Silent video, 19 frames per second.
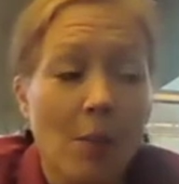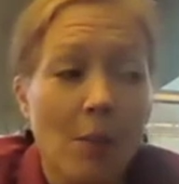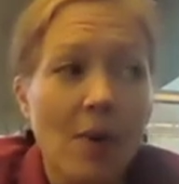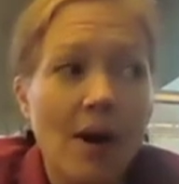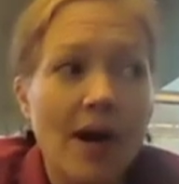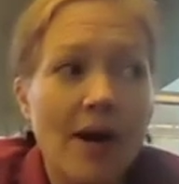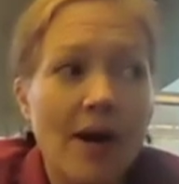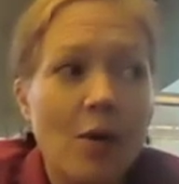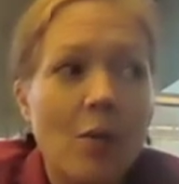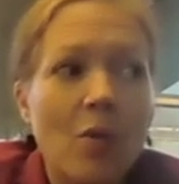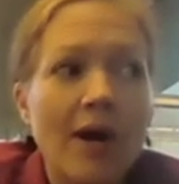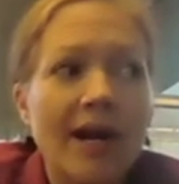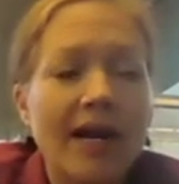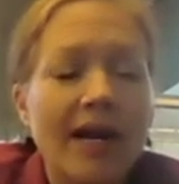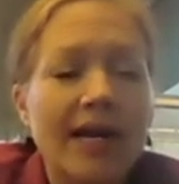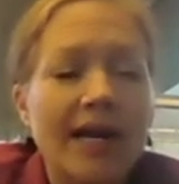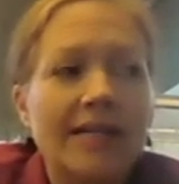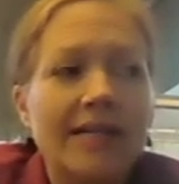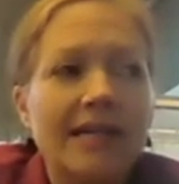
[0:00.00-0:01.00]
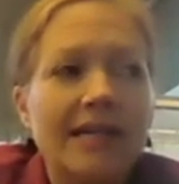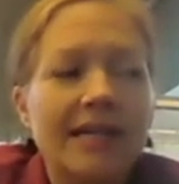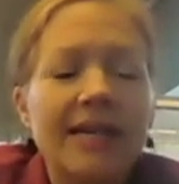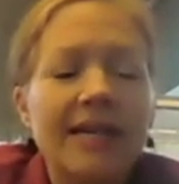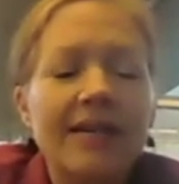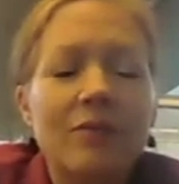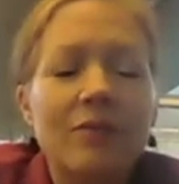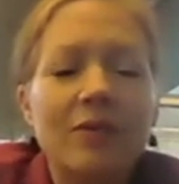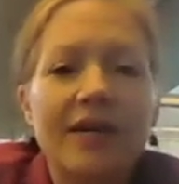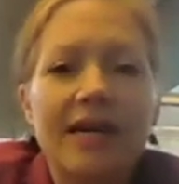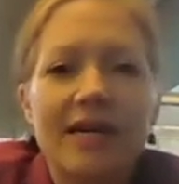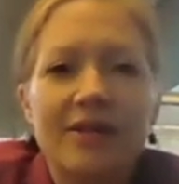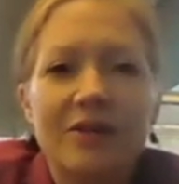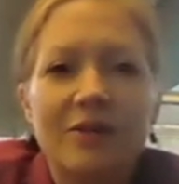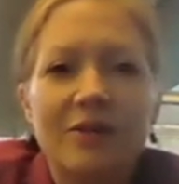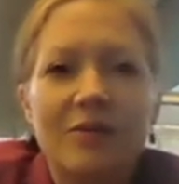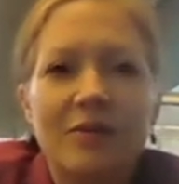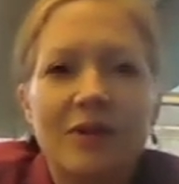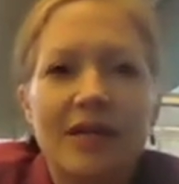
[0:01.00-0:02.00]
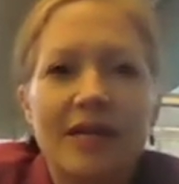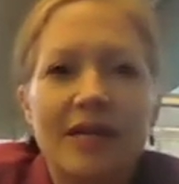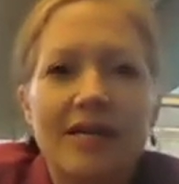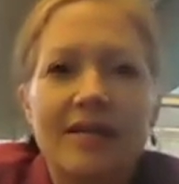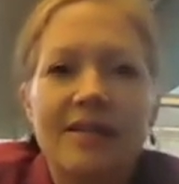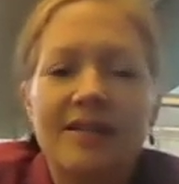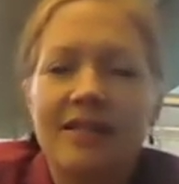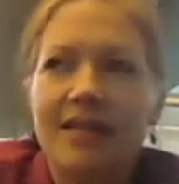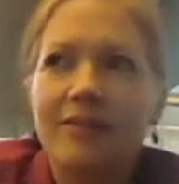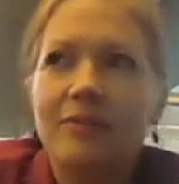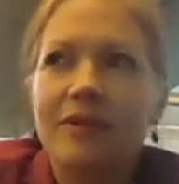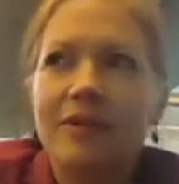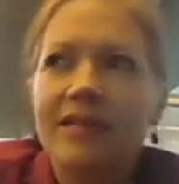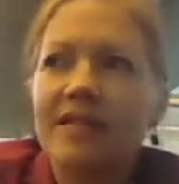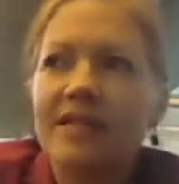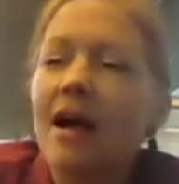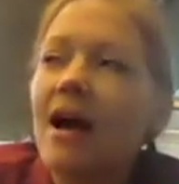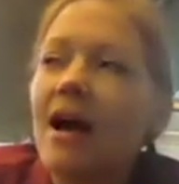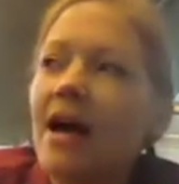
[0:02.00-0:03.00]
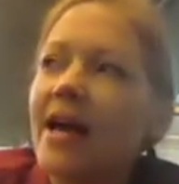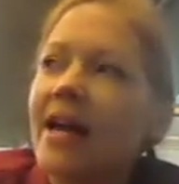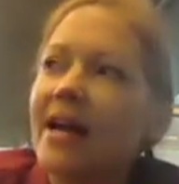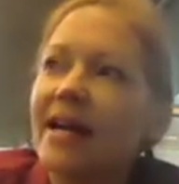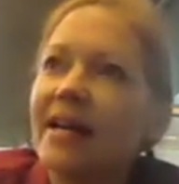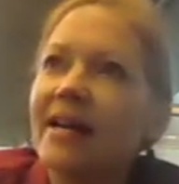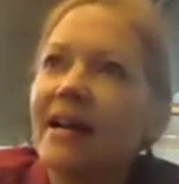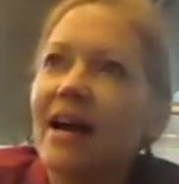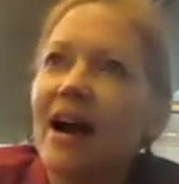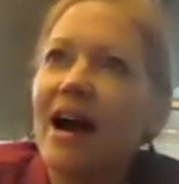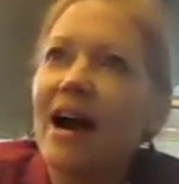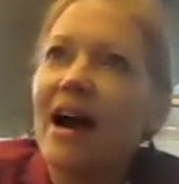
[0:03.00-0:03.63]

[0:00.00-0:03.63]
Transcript: But when I did resign,